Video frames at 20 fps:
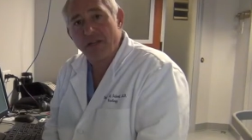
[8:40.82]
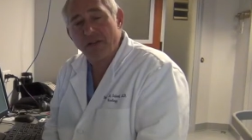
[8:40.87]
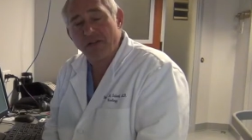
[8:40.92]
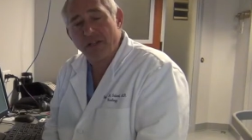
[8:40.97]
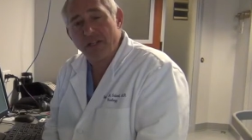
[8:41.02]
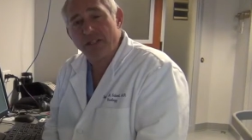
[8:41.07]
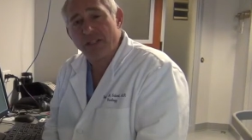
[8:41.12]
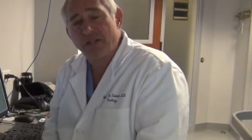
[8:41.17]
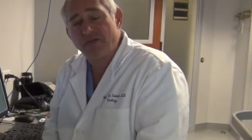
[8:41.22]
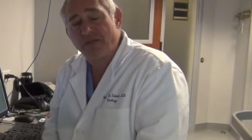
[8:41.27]

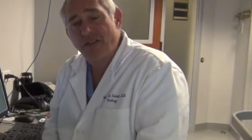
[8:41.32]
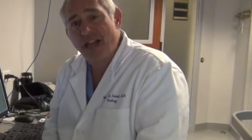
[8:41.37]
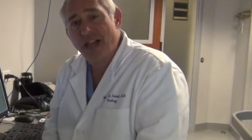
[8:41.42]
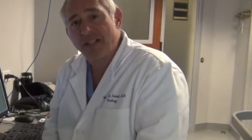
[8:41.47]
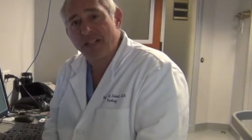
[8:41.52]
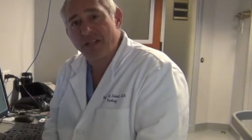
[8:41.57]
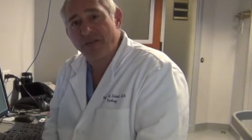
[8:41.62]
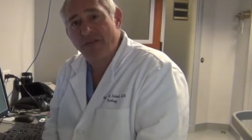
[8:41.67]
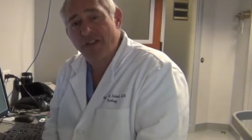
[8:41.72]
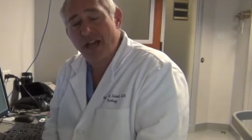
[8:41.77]
This
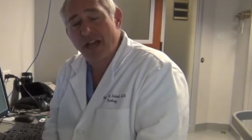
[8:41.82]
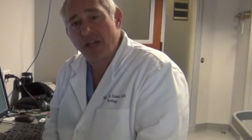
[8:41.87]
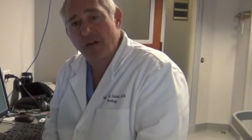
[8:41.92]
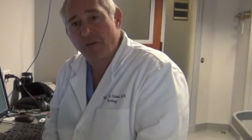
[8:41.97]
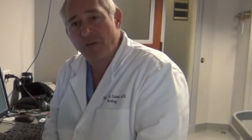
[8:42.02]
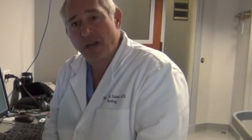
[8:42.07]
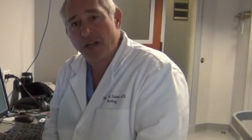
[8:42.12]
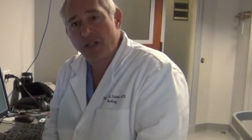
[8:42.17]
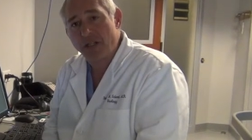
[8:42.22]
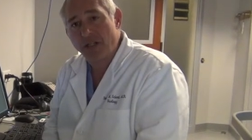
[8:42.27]
advanced
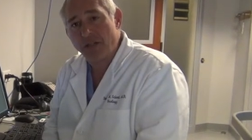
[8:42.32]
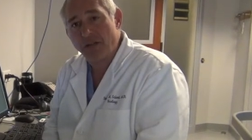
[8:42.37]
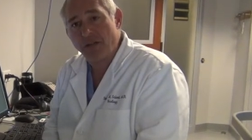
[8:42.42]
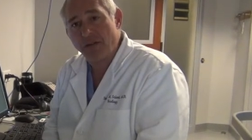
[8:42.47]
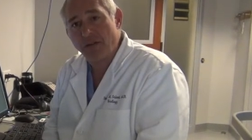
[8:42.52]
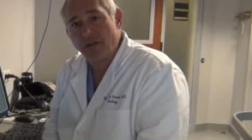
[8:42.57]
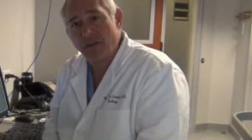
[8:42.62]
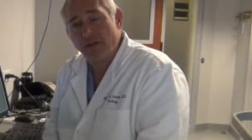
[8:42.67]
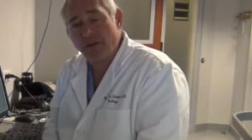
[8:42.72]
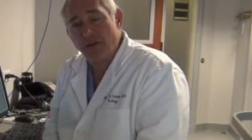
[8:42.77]
evaluation
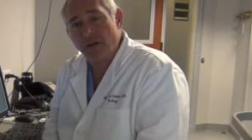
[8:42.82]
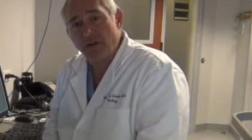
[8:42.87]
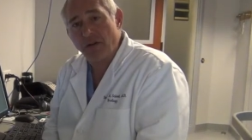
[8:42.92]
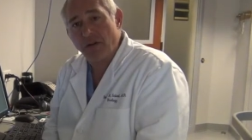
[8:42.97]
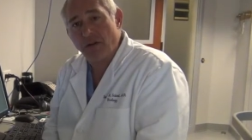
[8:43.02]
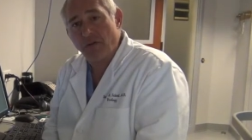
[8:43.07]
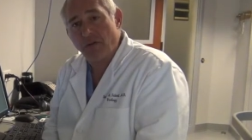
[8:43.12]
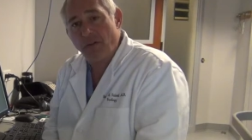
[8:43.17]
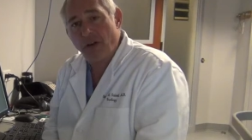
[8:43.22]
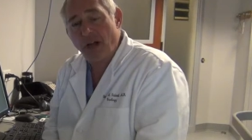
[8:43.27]

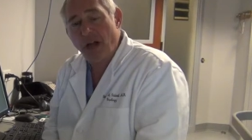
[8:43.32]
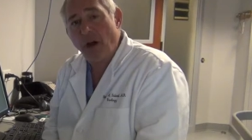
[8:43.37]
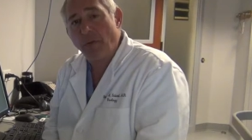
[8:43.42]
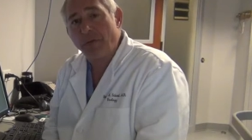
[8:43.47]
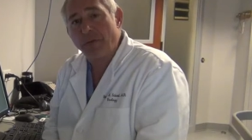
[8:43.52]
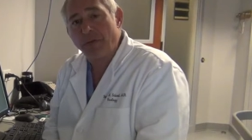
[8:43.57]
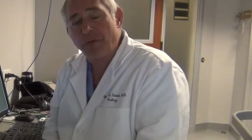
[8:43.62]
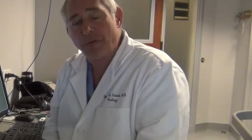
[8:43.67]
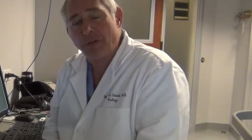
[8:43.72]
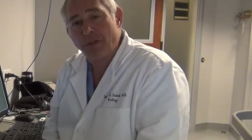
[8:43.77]
will
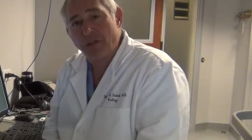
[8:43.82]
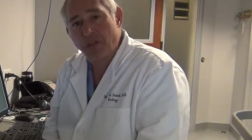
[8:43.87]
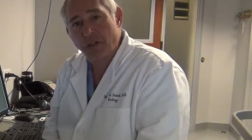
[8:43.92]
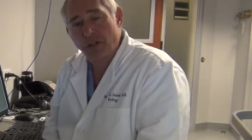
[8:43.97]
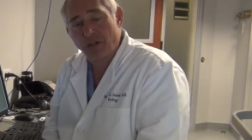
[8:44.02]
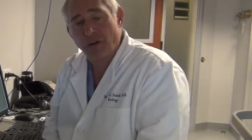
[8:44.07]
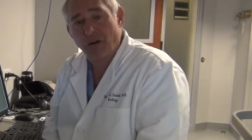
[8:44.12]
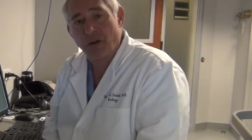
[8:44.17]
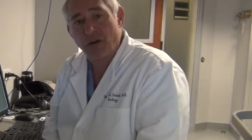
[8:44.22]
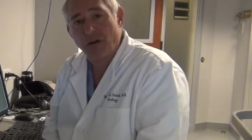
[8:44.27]
help to
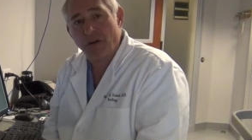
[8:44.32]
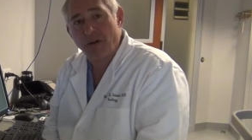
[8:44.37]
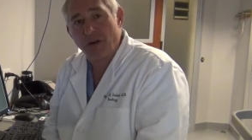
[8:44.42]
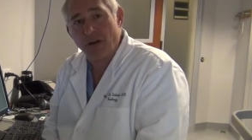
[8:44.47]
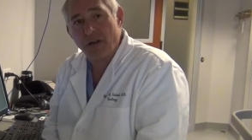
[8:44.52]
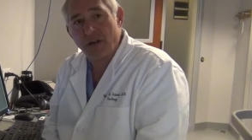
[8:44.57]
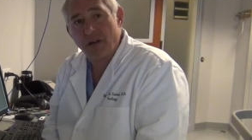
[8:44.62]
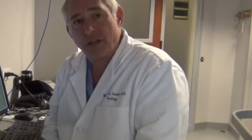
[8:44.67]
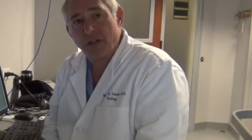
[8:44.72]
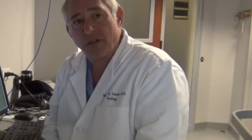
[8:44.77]
ensure
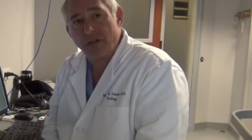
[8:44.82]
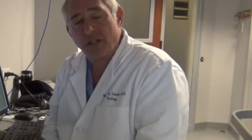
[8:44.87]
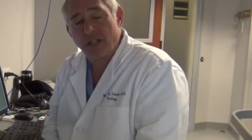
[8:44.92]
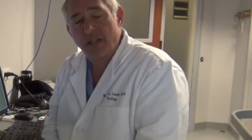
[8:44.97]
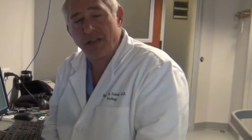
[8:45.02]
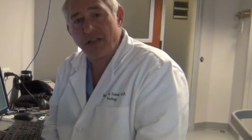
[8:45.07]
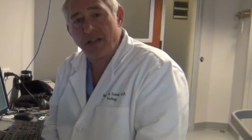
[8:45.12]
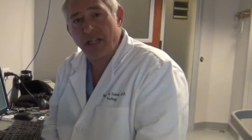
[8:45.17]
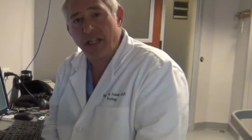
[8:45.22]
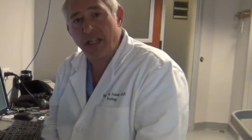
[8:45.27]

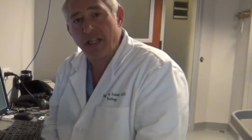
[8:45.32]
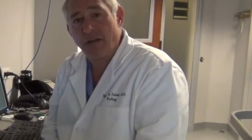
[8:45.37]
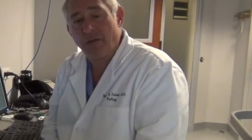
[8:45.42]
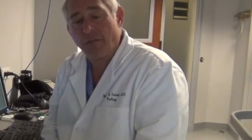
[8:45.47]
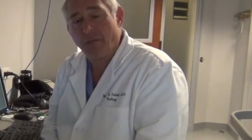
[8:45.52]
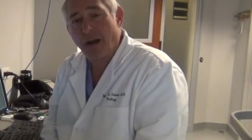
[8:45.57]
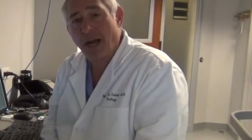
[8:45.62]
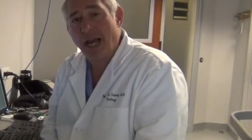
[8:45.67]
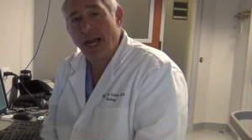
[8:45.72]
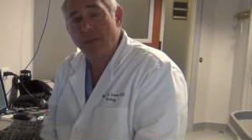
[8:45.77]
that the
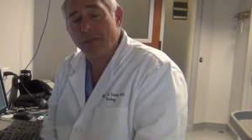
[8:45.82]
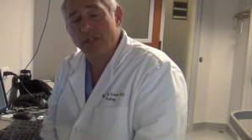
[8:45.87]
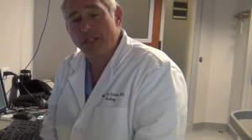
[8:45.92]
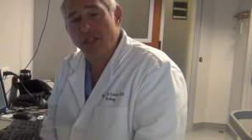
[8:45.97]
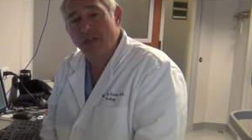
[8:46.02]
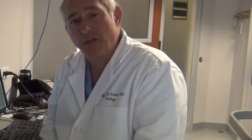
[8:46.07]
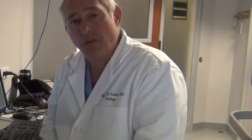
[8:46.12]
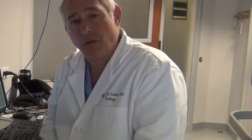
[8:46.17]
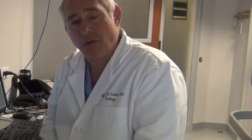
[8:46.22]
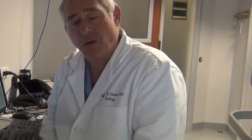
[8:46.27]

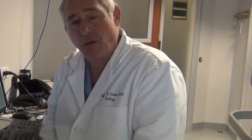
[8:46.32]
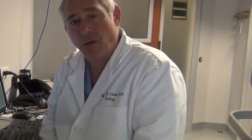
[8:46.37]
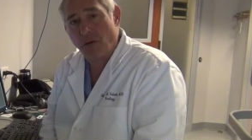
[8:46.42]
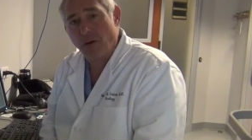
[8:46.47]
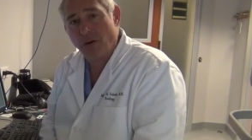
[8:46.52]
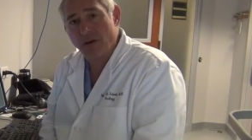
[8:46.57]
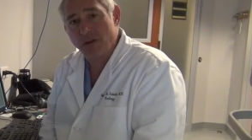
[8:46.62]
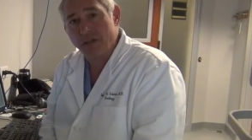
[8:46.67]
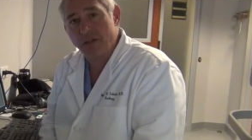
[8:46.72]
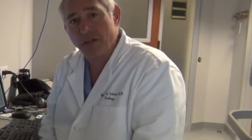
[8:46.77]
biopsy
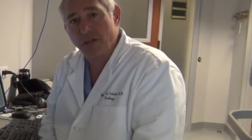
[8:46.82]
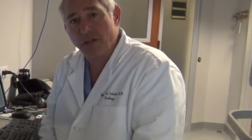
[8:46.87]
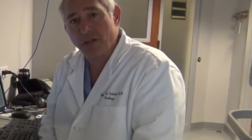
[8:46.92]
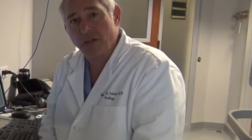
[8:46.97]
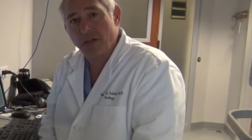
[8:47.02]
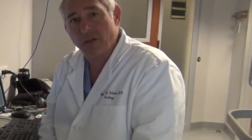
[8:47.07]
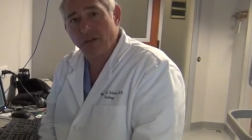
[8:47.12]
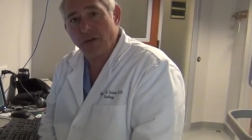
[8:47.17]
cores